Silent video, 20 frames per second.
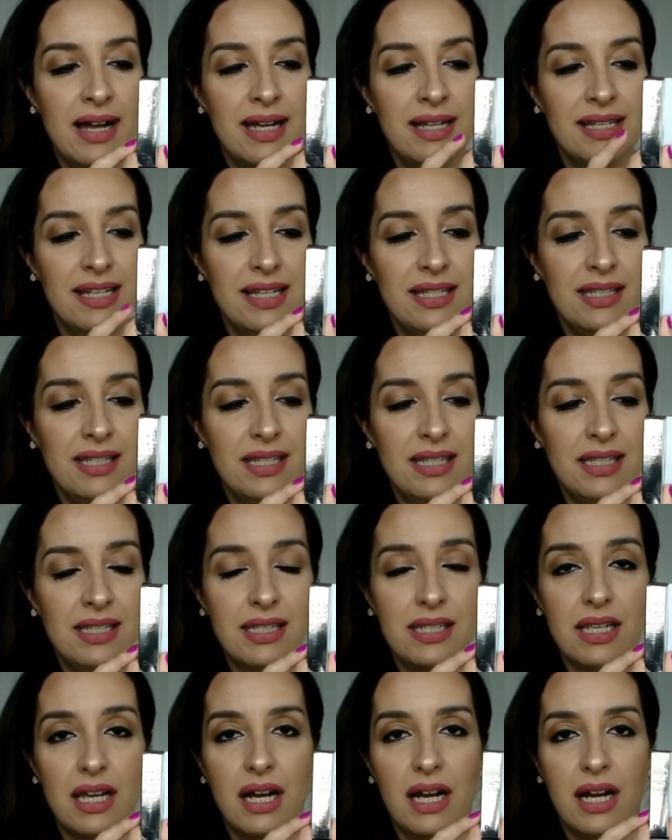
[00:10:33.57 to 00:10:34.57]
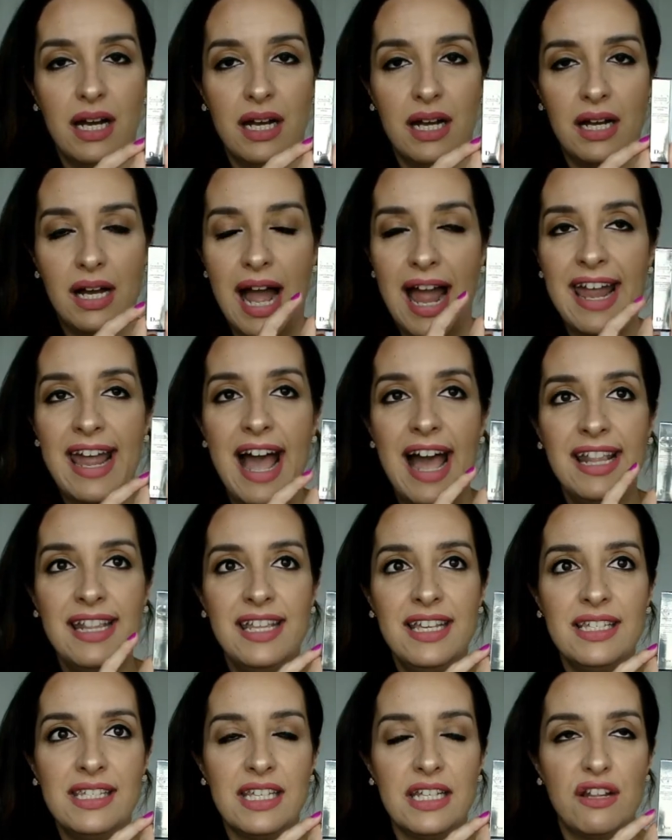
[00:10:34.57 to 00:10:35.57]
This is, I had
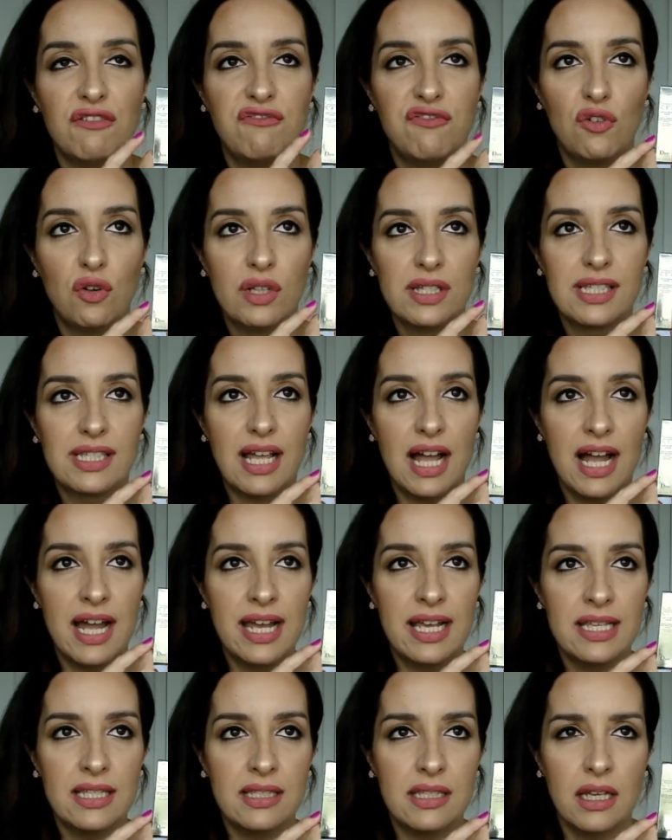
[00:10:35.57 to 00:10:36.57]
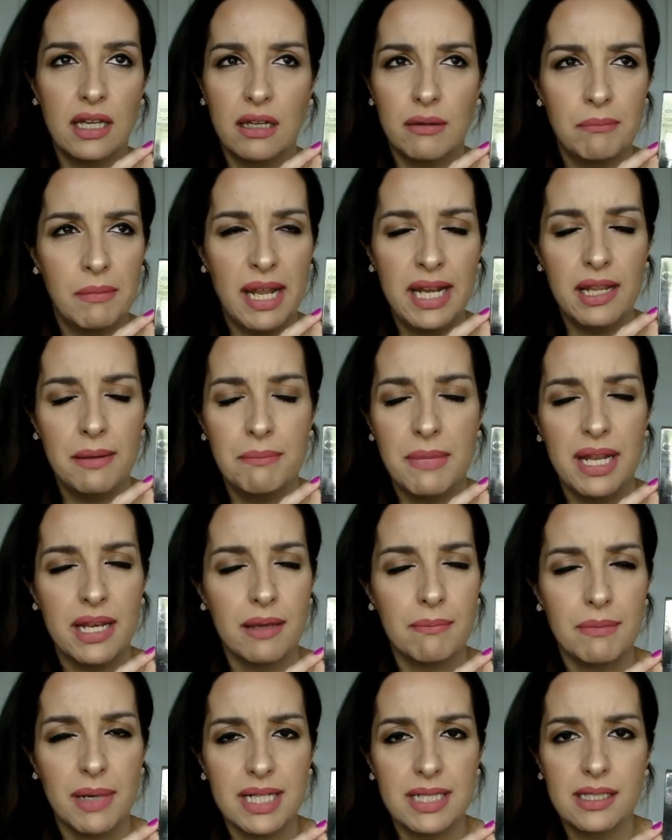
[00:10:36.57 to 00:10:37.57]
this in the full size many
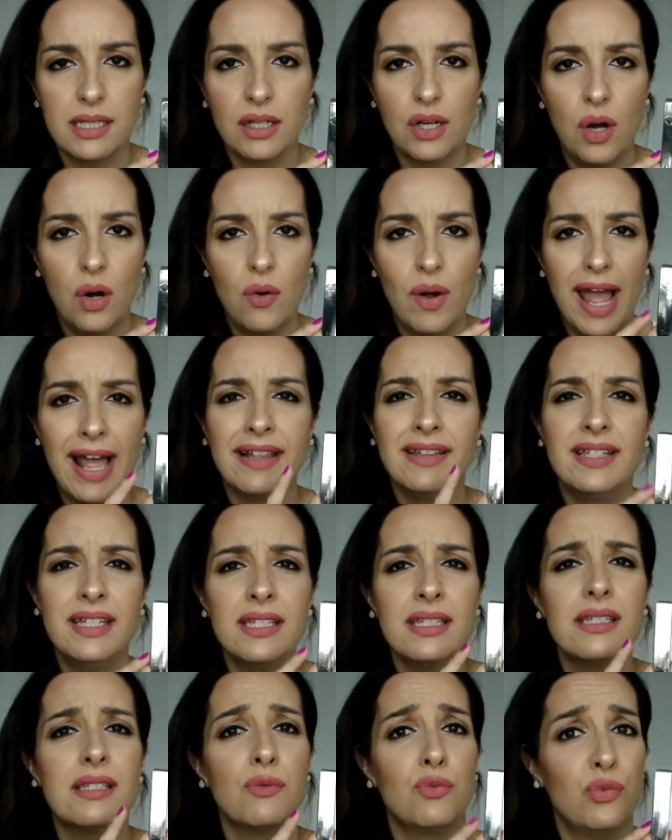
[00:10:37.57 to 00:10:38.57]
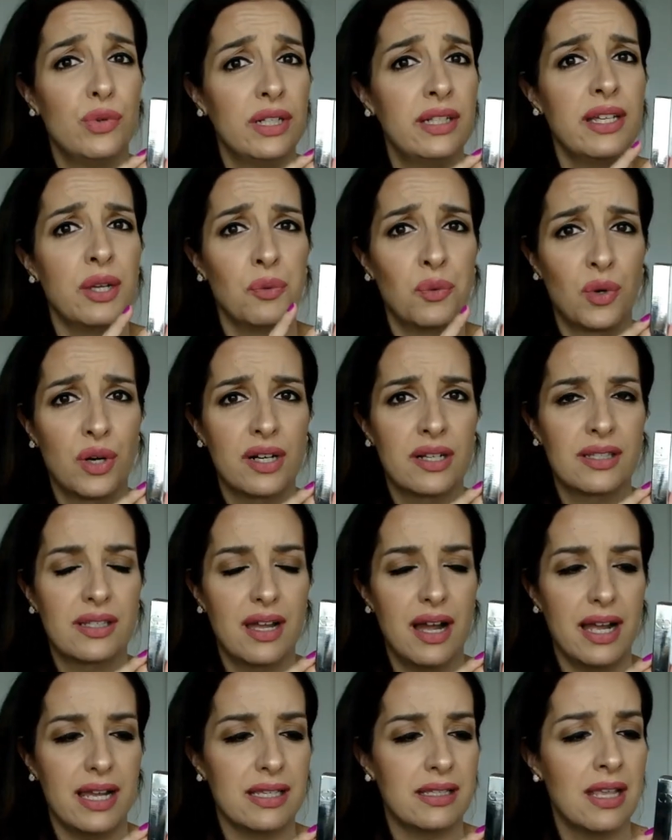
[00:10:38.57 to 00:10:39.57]
months ago, and this really works,
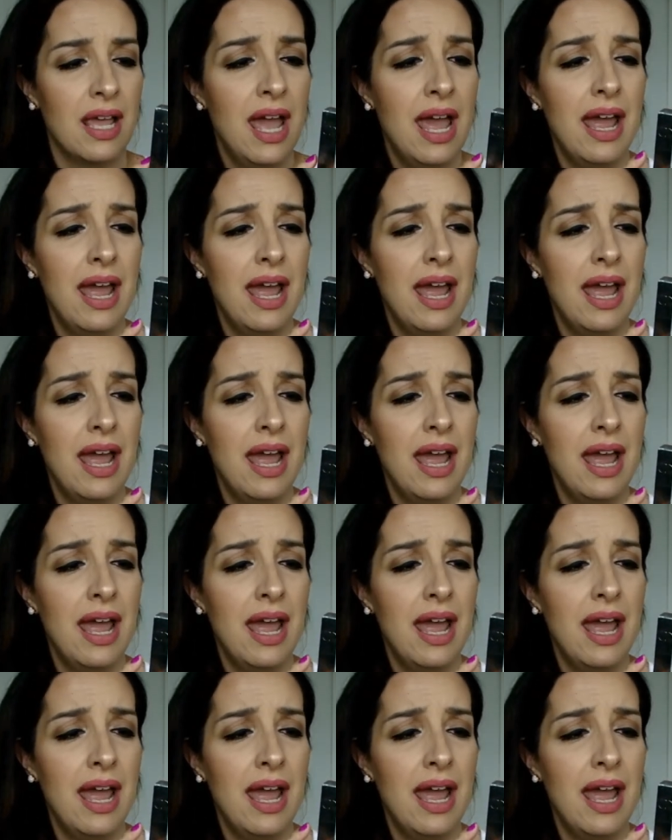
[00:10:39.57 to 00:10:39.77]
guys.